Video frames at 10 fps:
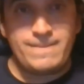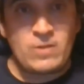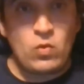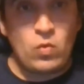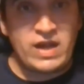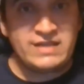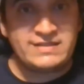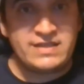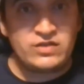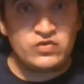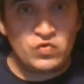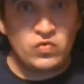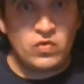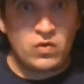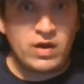of what is a true
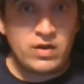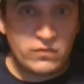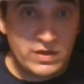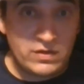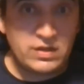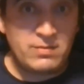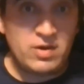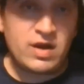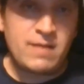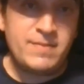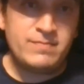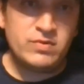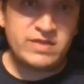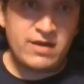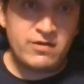or real American Pit Bull
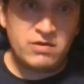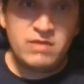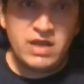Terrier.